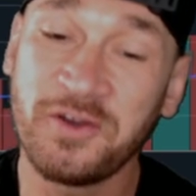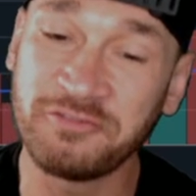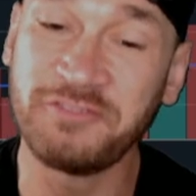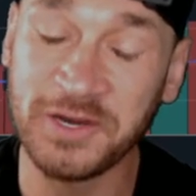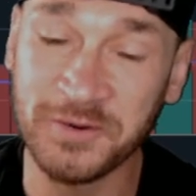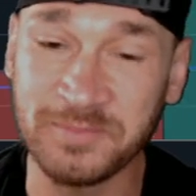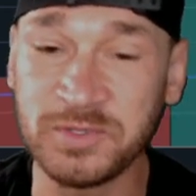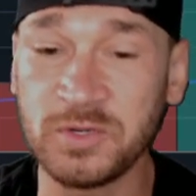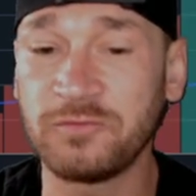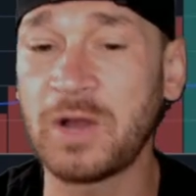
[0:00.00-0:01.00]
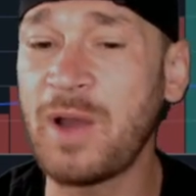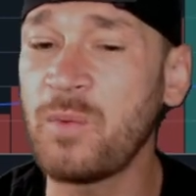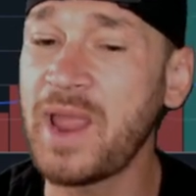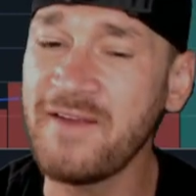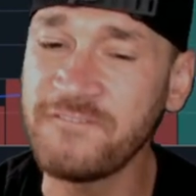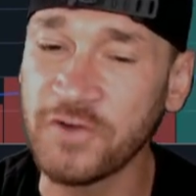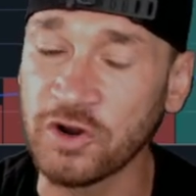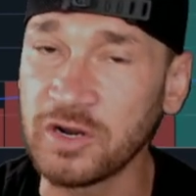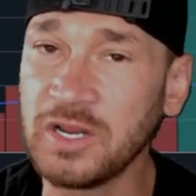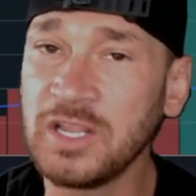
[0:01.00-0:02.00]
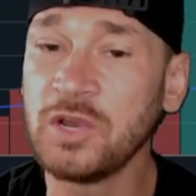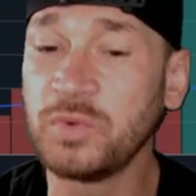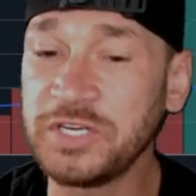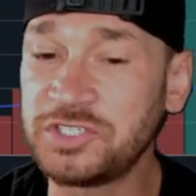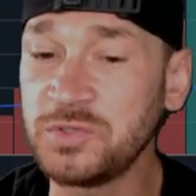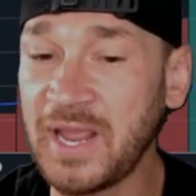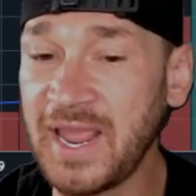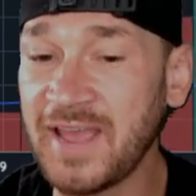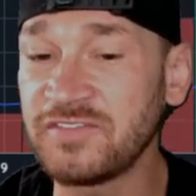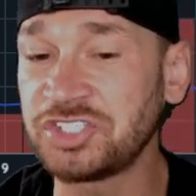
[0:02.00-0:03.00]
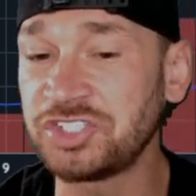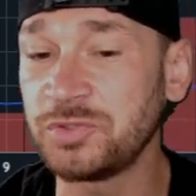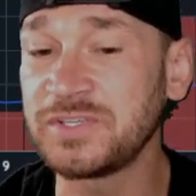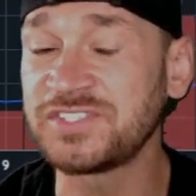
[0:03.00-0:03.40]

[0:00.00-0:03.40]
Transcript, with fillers: very beautiful. However, we do have the shooting